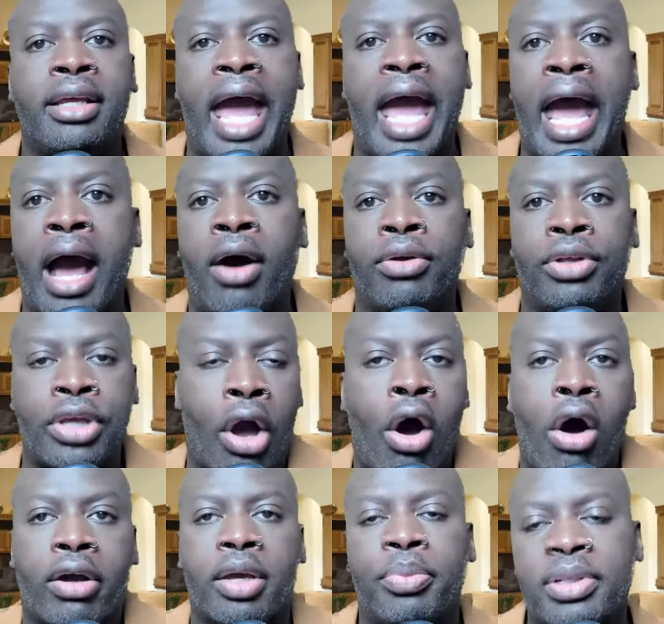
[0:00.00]
how
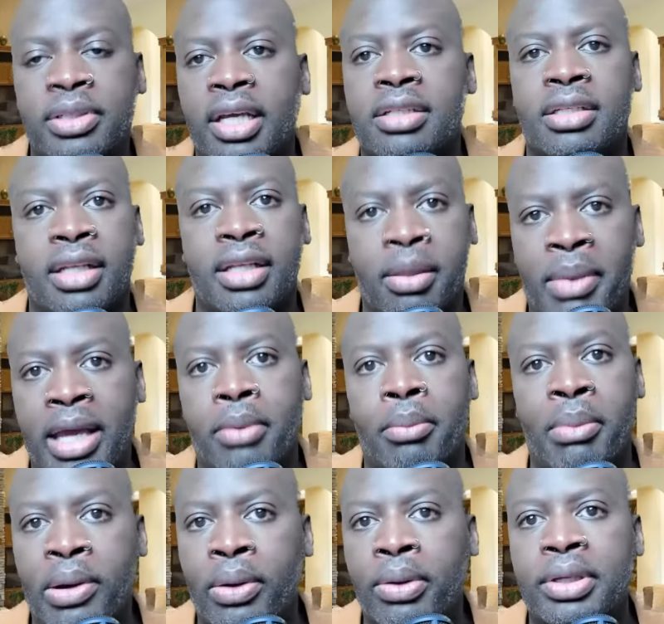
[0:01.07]
y'all can potentially make
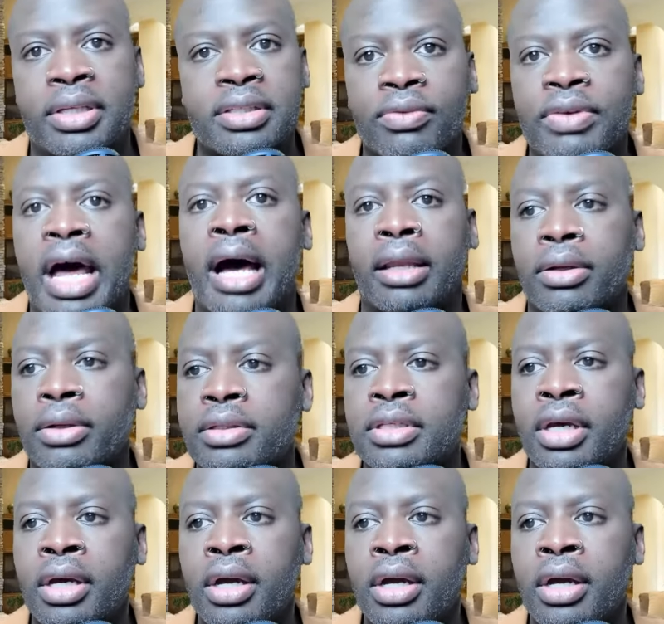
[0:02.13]
millions of dollars